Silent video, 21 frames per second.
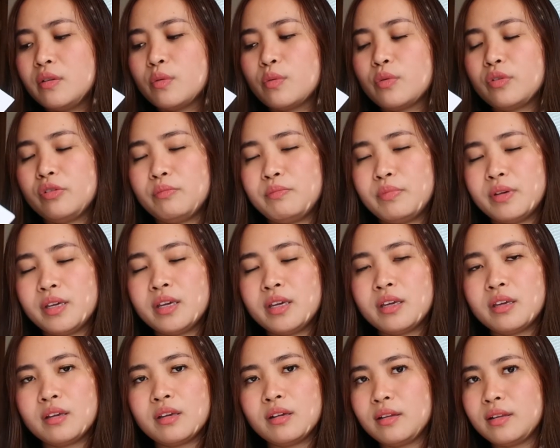will
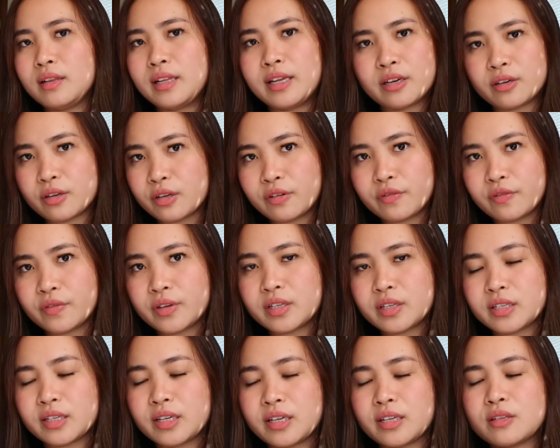be letter of
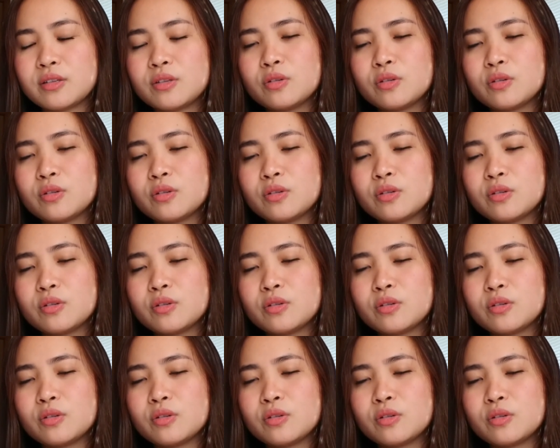intent.